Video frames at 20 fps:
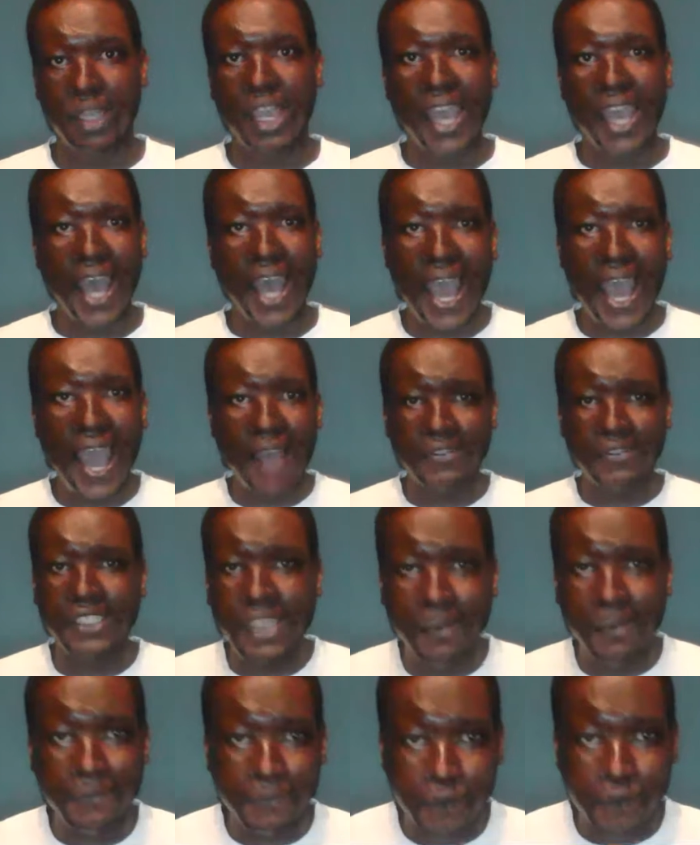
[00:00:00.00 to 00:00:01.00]
I have
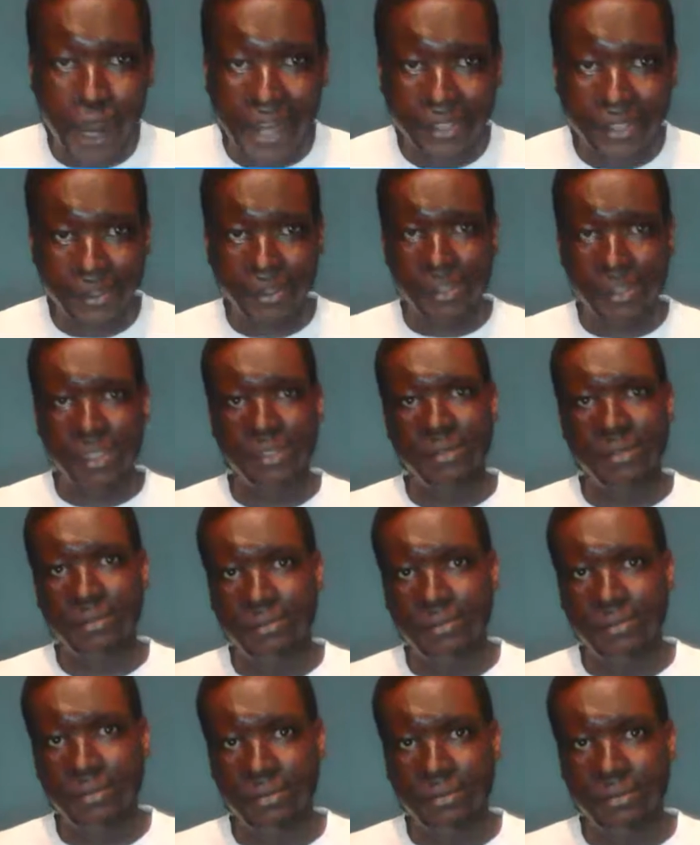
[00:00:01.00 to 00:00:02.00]
some friends
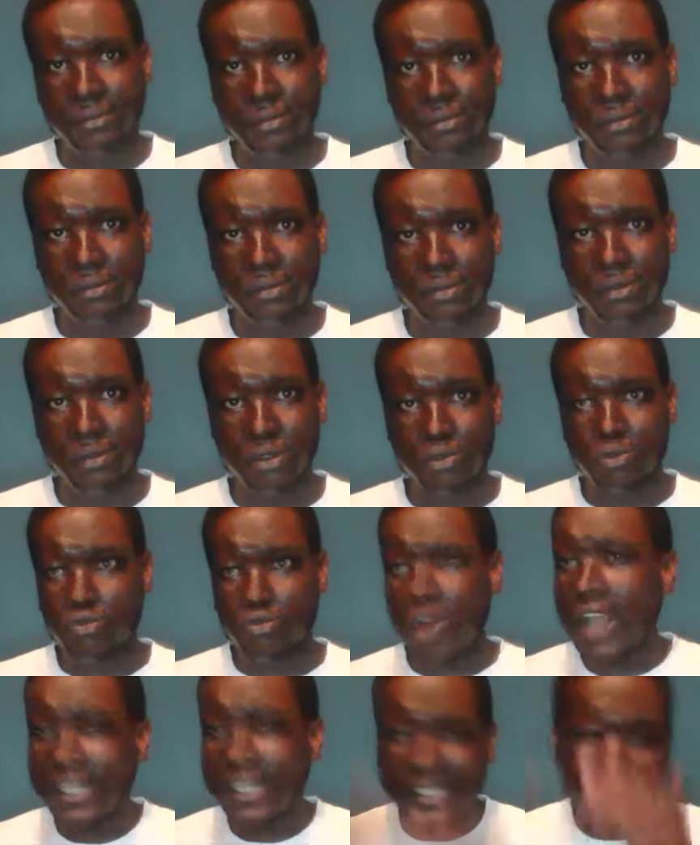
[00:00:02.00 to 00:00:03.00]

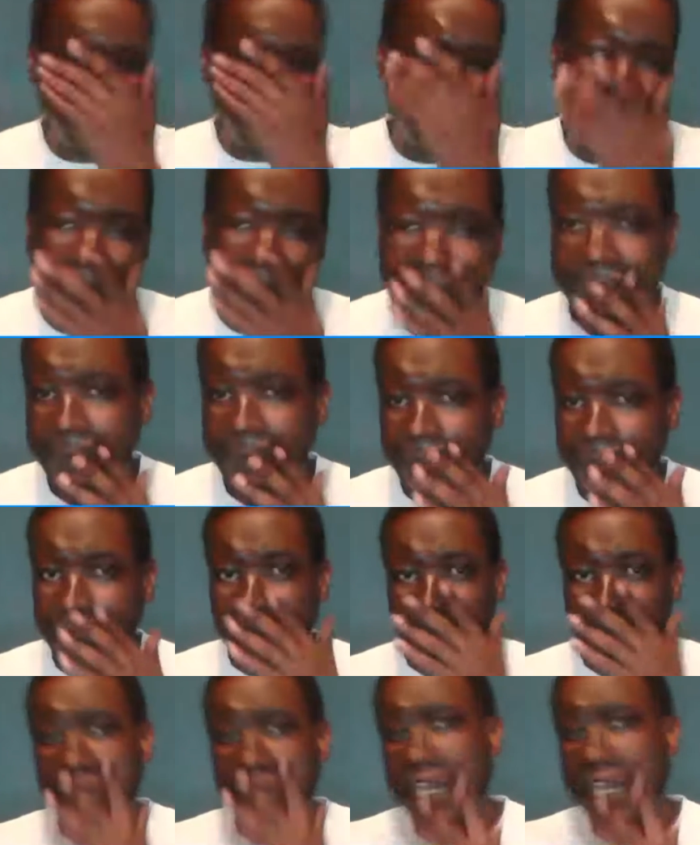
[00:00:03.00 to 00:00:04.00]
right here
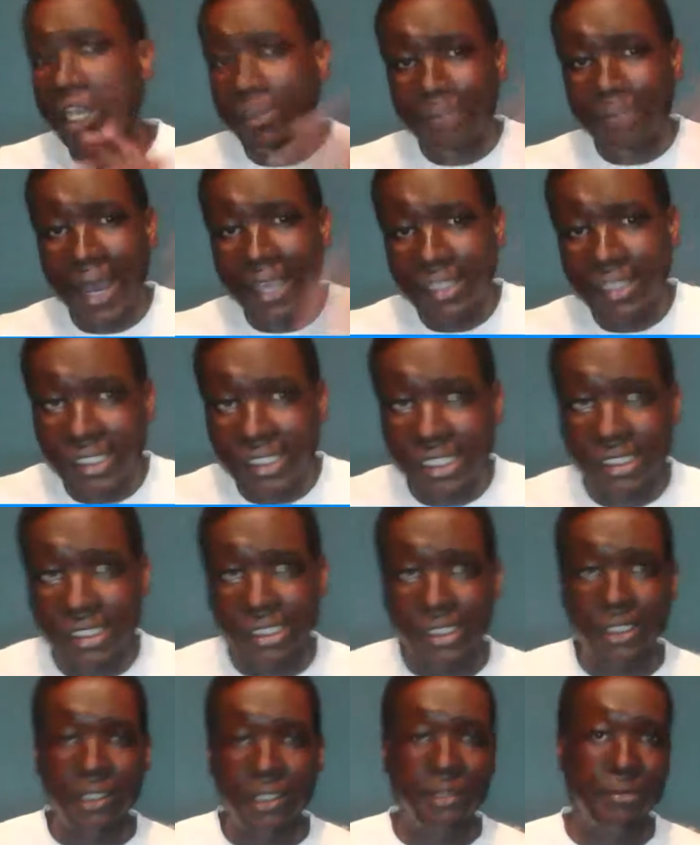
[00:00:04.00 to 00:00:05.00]
in my
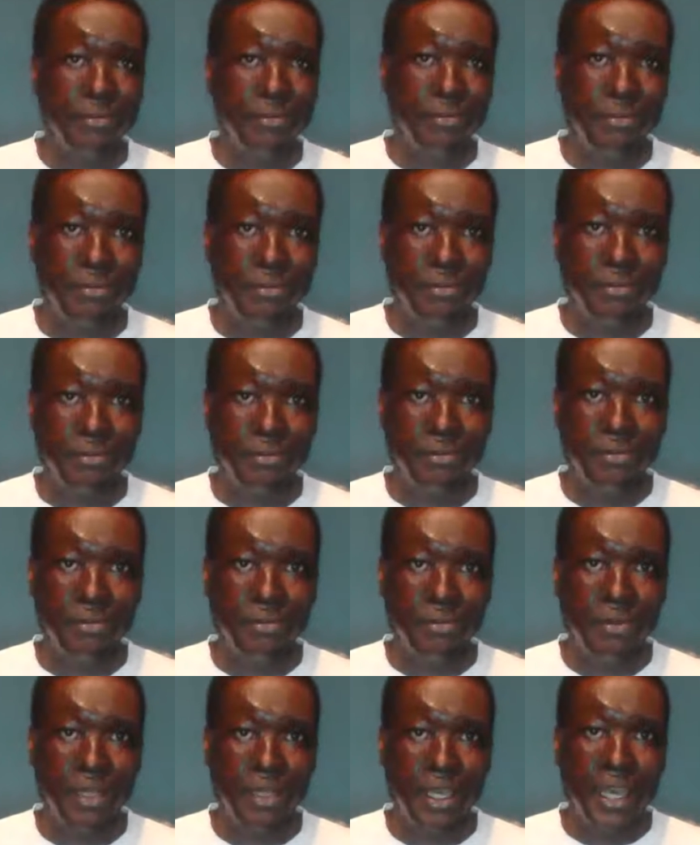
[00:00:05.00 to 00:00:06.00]
city.
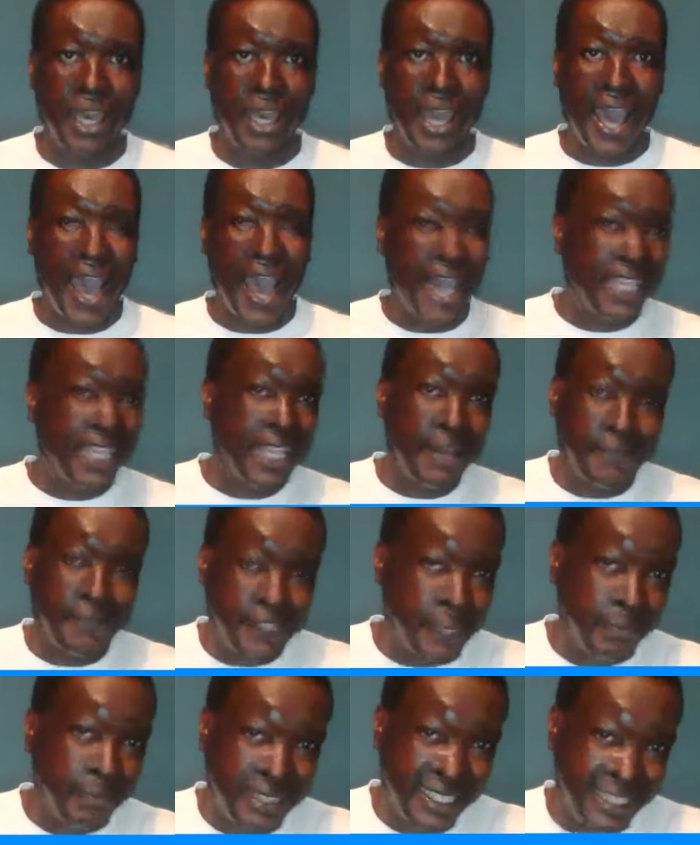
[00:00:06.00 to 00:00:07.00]
I love
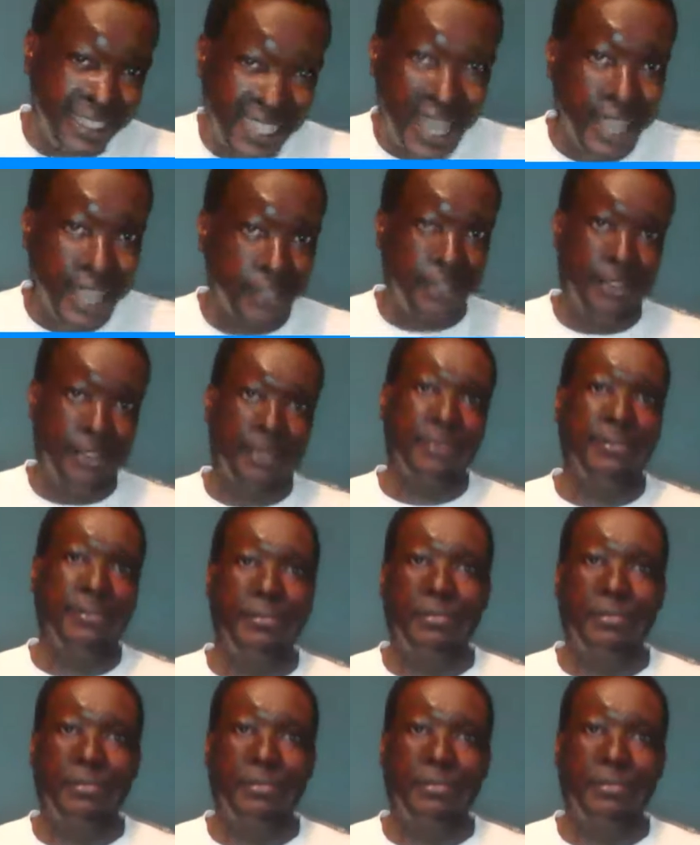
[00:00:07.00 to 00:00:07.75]
them to death.